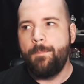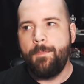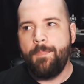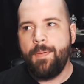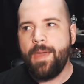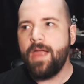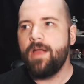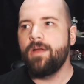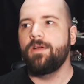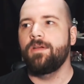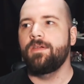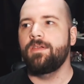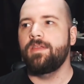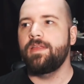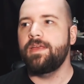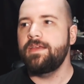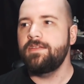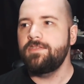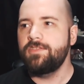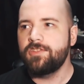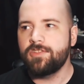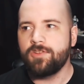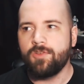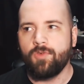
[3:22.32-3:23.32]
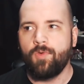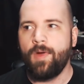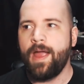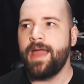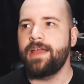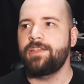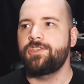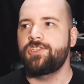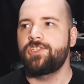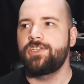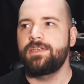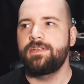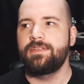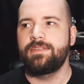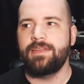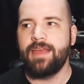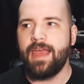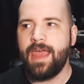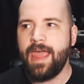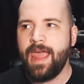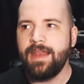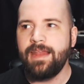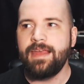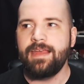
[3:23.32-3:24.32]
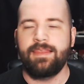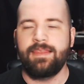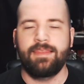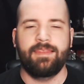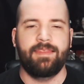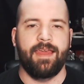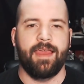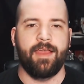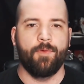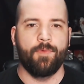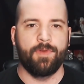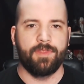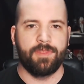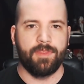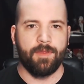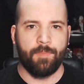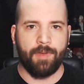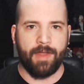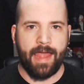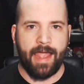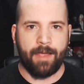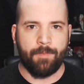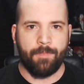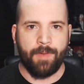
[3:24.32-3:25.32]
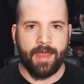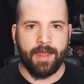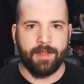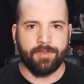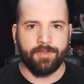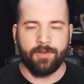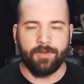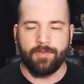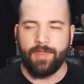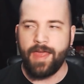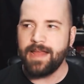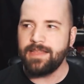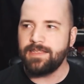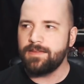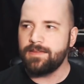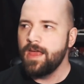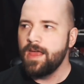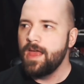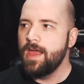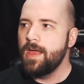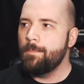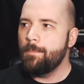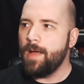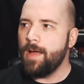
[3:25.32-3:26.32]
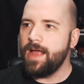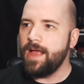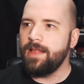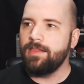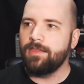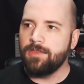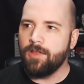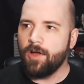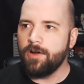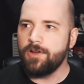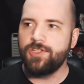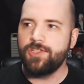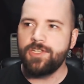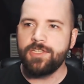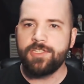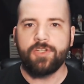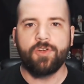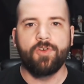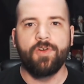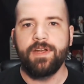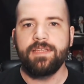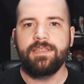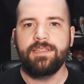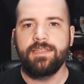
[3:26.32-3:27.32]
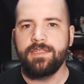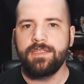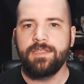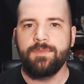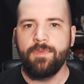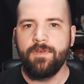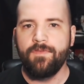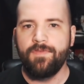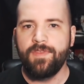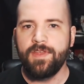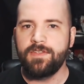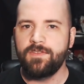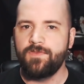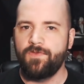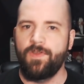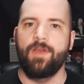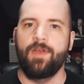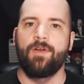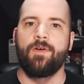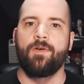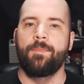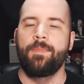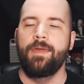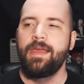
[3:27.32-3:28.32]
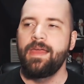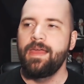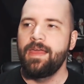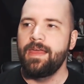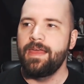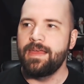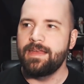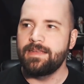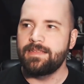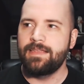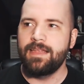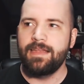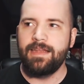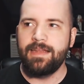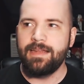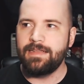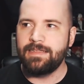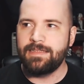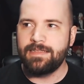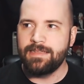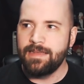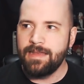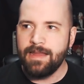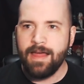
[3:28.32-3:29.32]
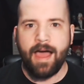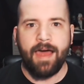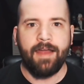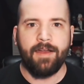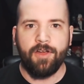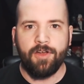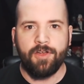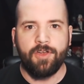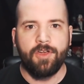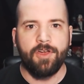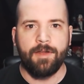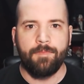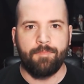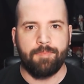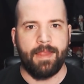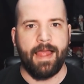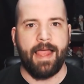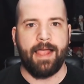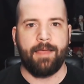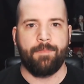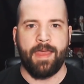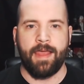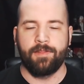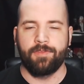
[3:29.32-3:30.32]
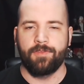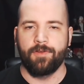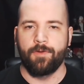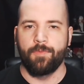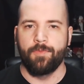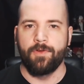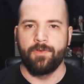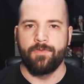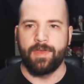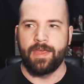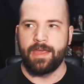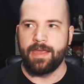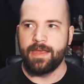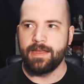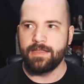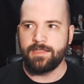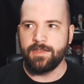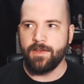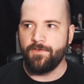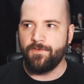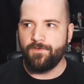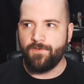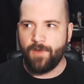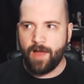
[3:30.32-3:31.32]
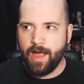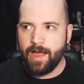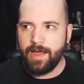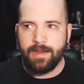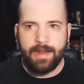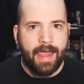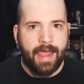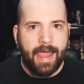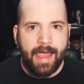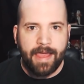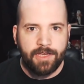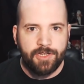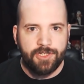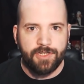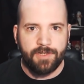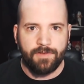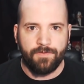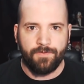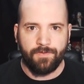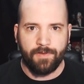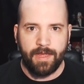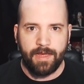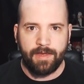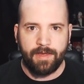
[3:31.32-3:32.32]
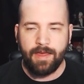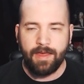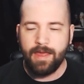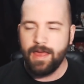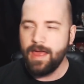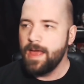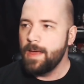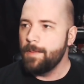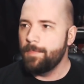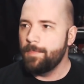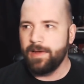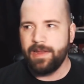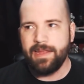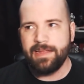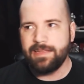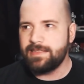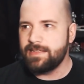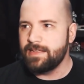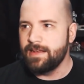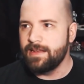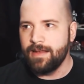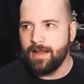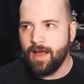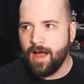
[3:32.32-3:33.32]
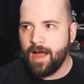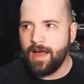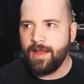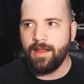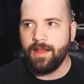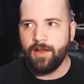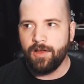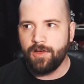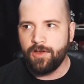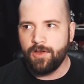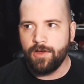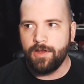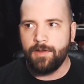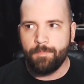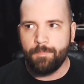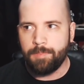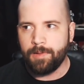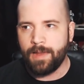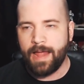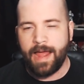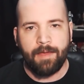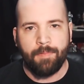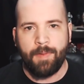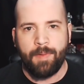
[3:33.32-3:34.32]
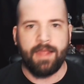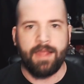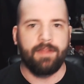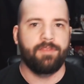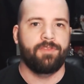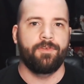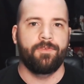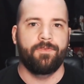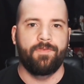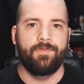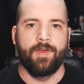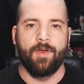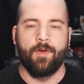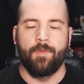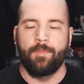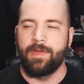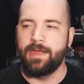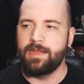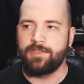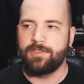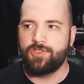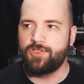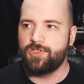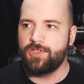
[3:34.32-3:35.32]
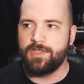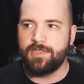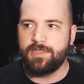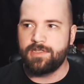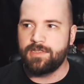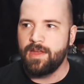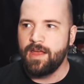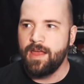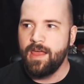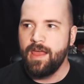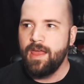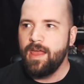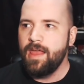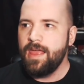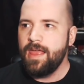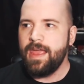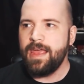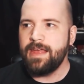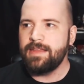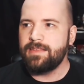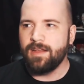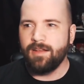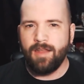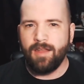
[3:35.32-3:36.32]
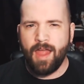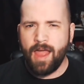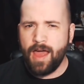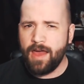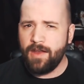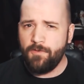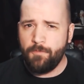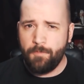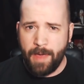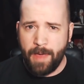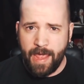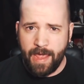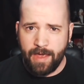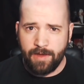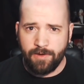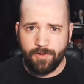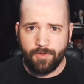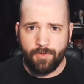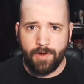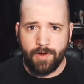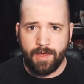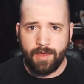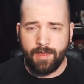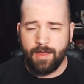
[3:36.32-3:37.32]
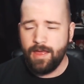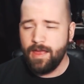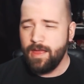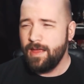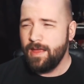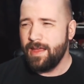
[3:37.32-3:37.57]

barely scratches anything with the Black Panther. That's my largest criticism of this film, is that it's not a good Black Panther movie. It's a fine action flick, but it's not a good Black Panther film. It's a lot of pandering.